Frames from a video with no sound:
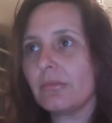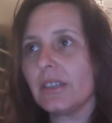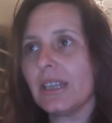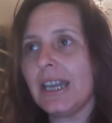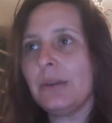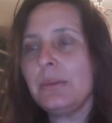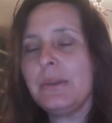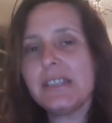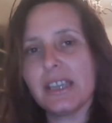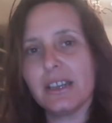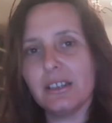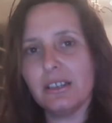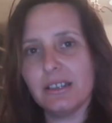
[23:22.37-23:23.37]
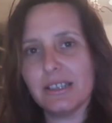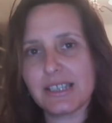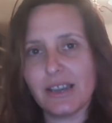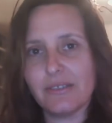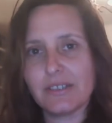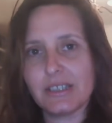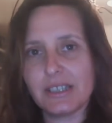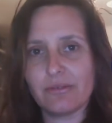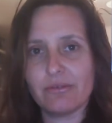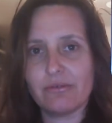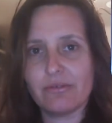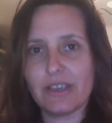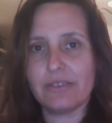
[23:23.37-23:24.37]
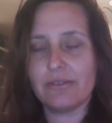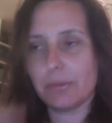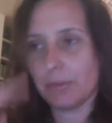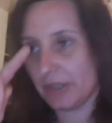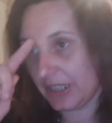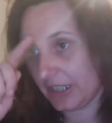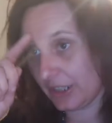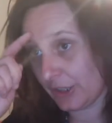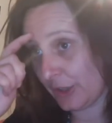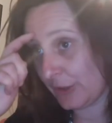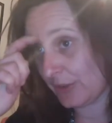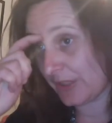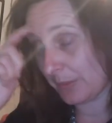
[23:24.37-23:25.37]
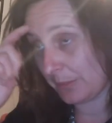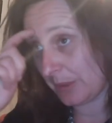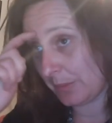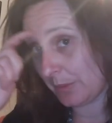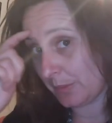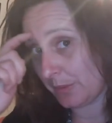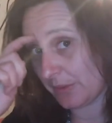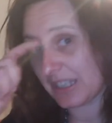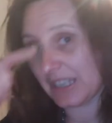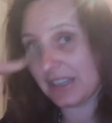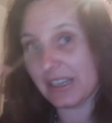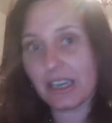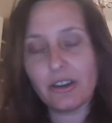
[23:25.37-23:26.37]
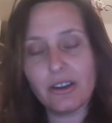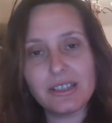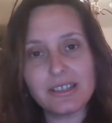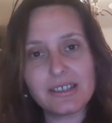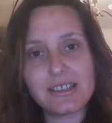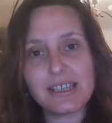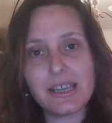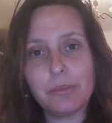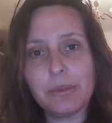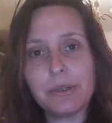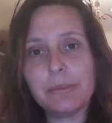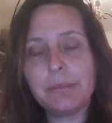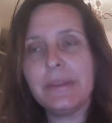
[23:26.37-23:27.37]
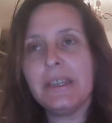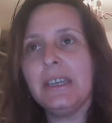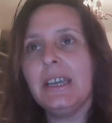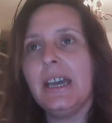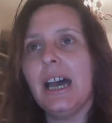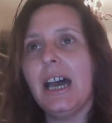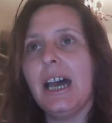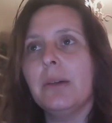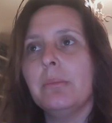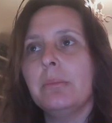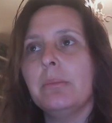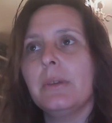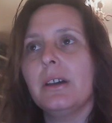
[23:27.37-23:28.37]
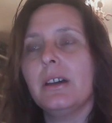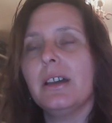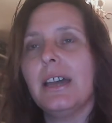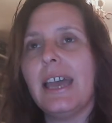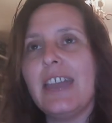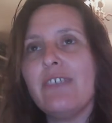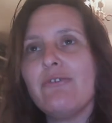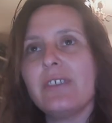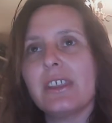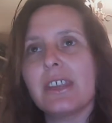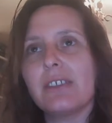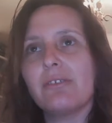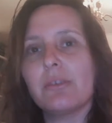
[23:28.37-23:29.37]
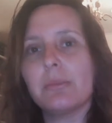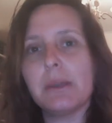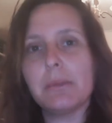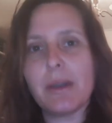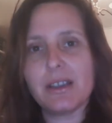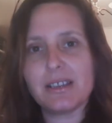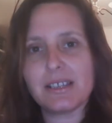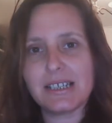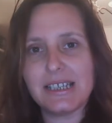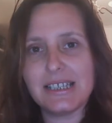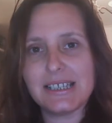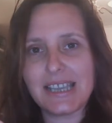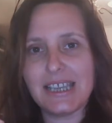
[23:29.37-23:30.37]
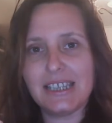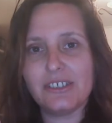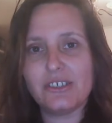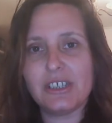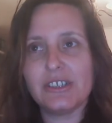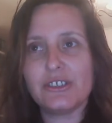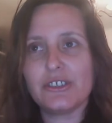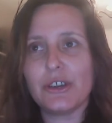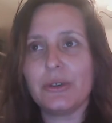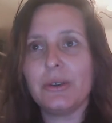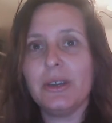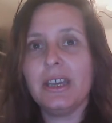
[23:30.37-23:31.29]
How we see our higher self is different for everybody, and I know some people will see their guides as separate. Um, everything for me personally is energy. So,